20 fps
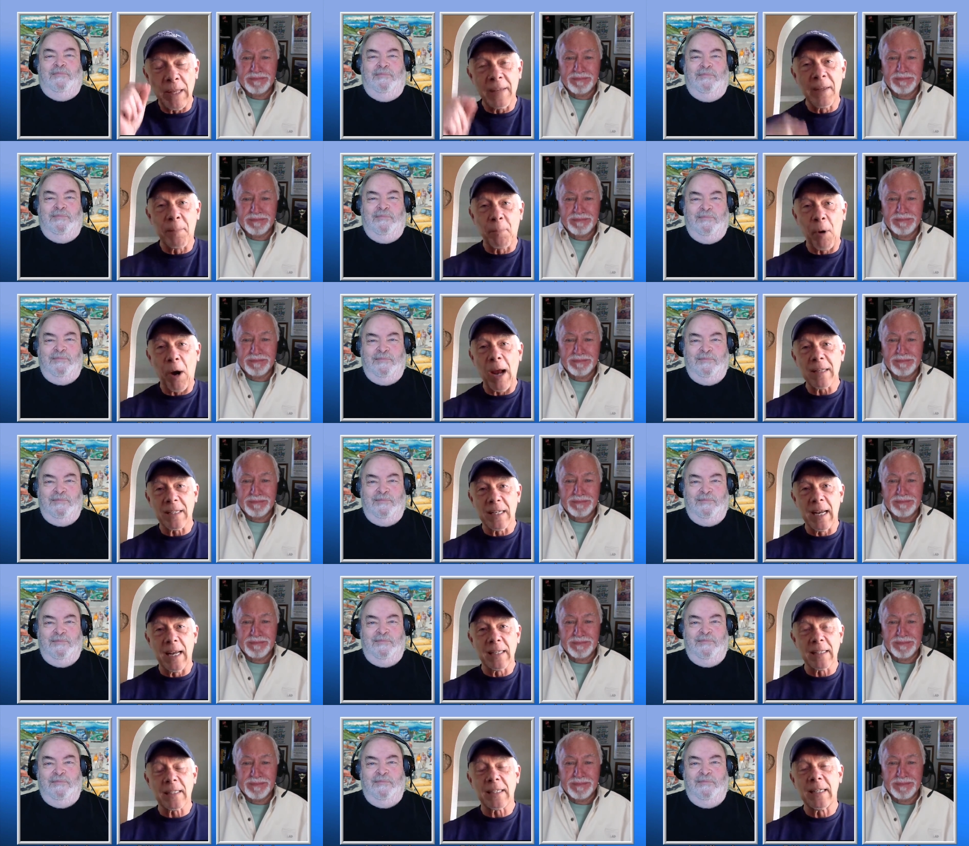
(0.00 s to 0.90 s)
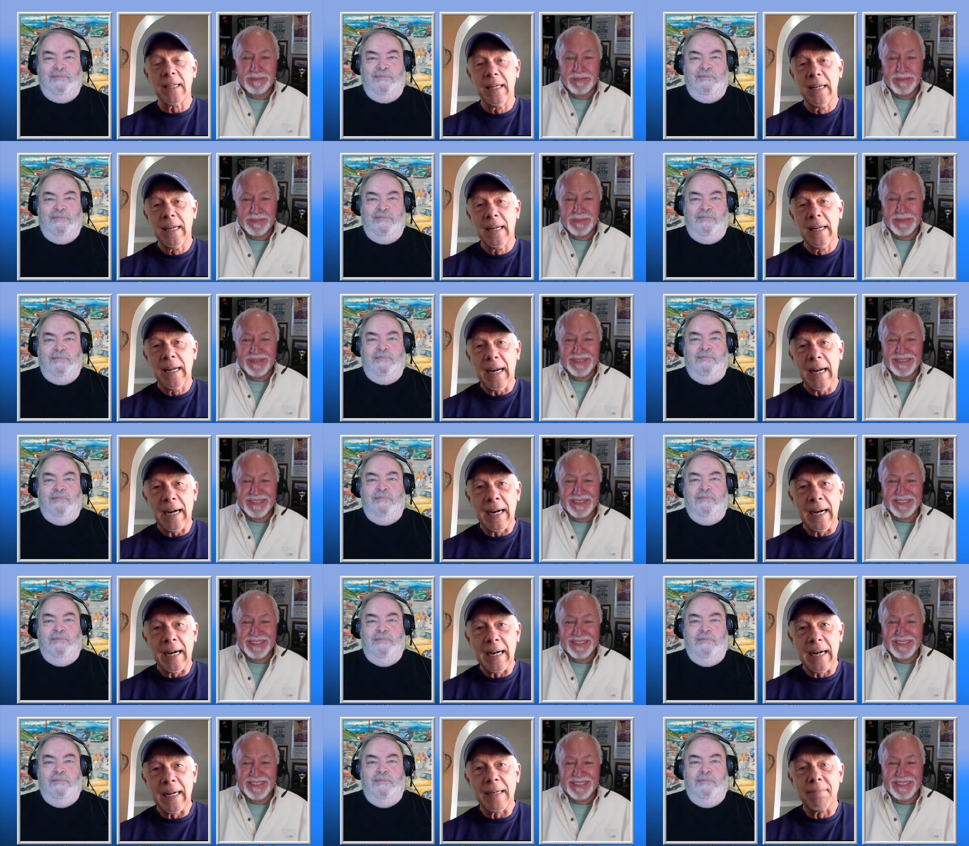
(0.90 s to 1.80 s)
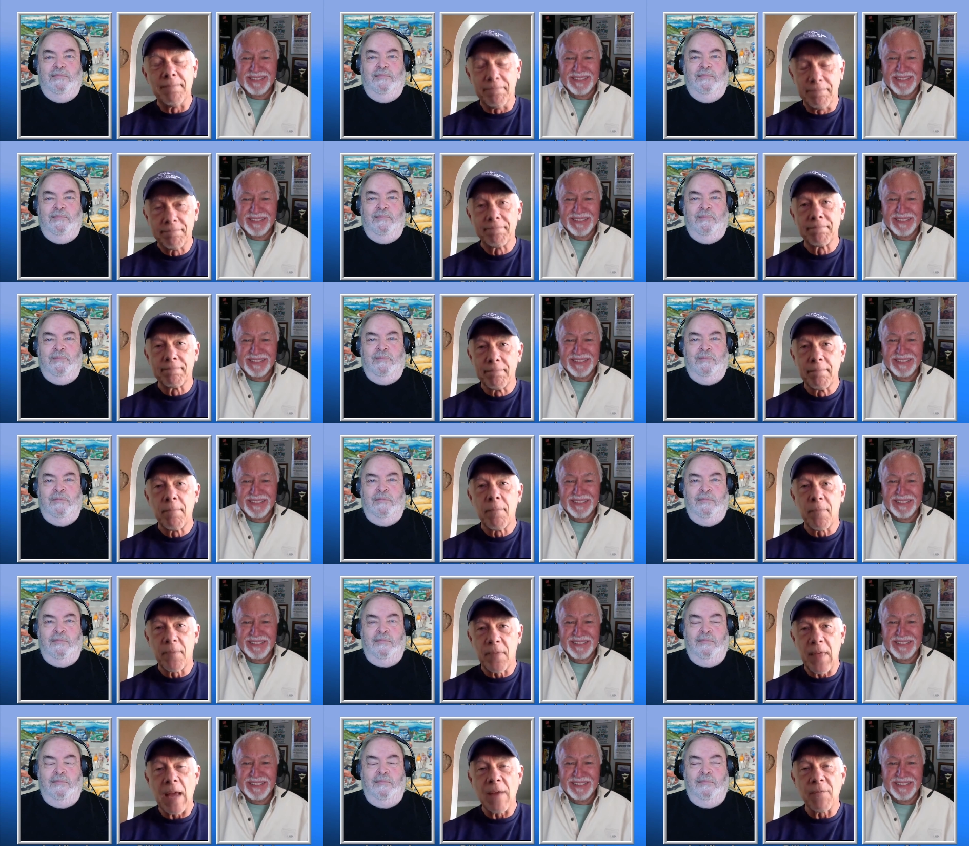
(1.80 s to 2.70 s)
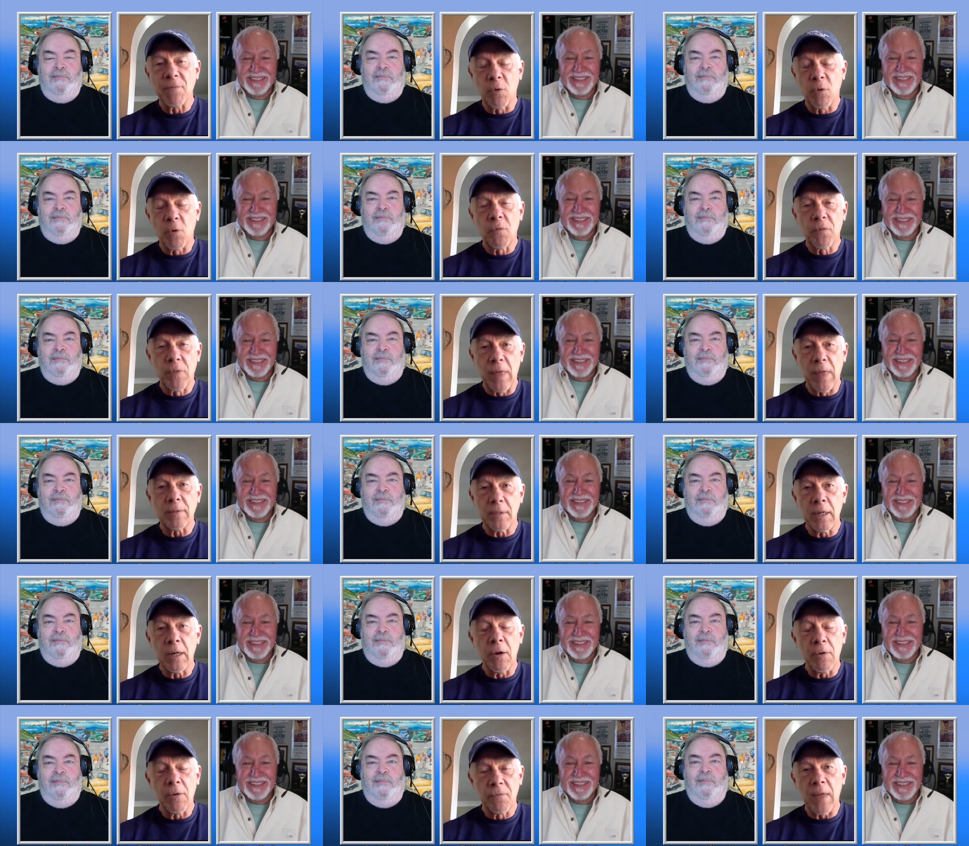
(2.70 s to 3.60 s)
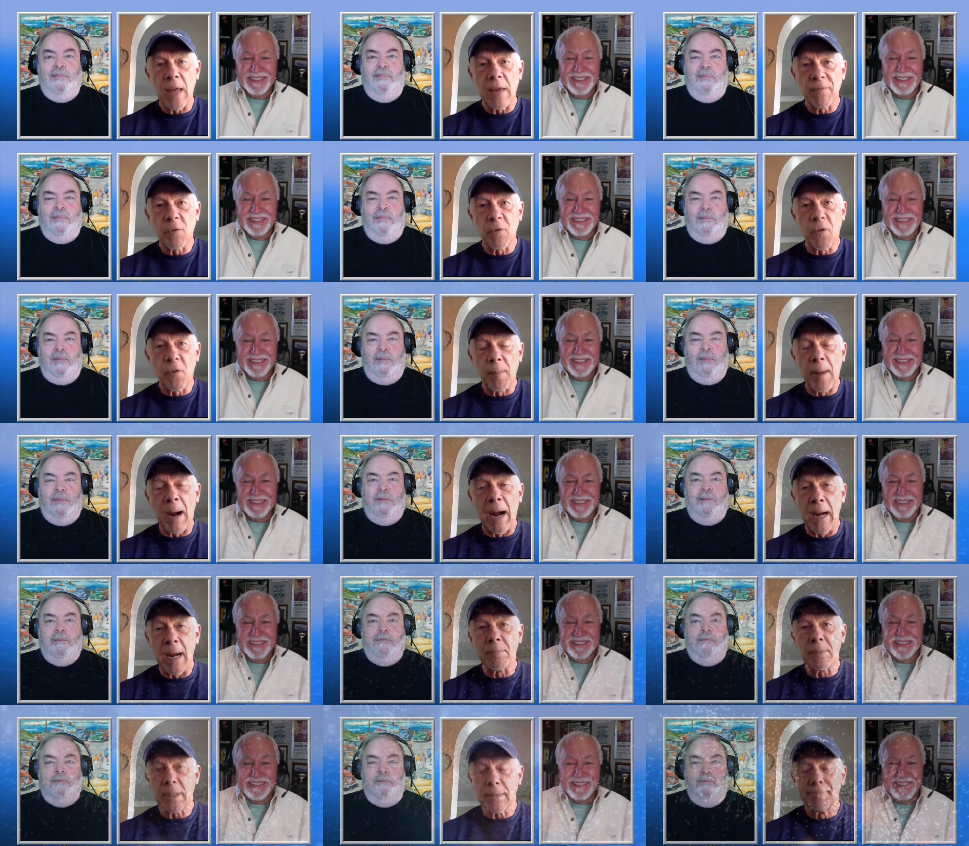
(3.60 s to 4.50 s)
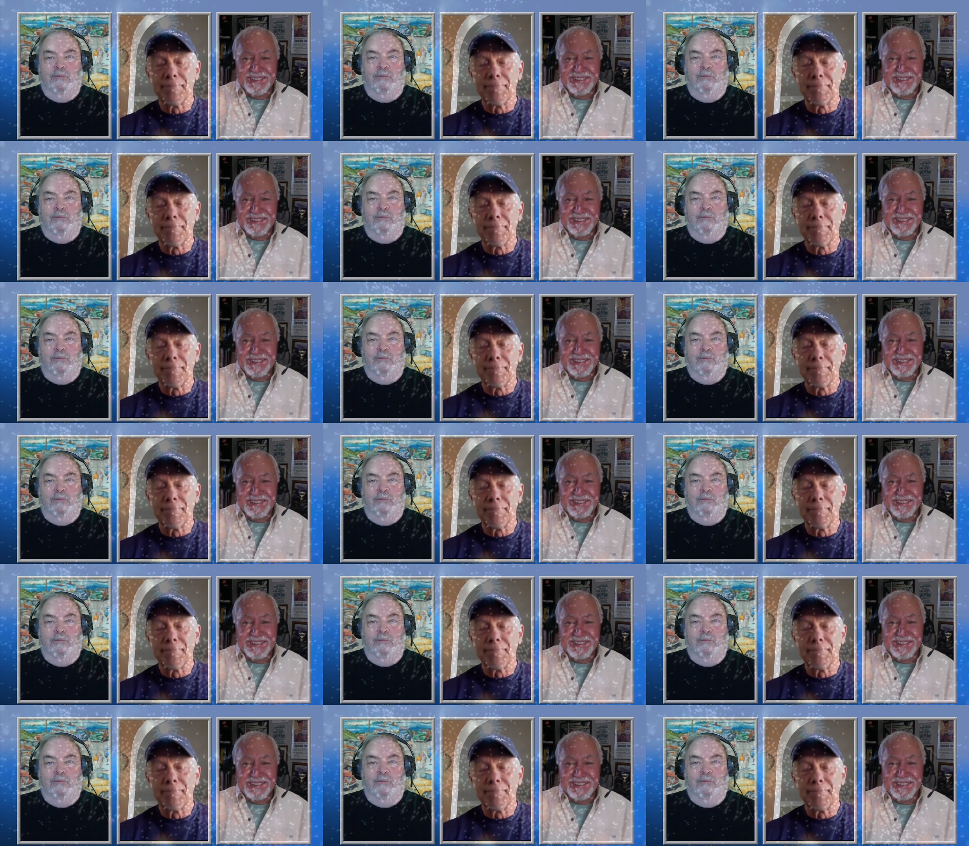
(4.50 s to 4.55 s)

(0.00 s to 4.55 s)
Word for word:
Speaker 1: in the process, uh, thankful that you know, thankful for moms.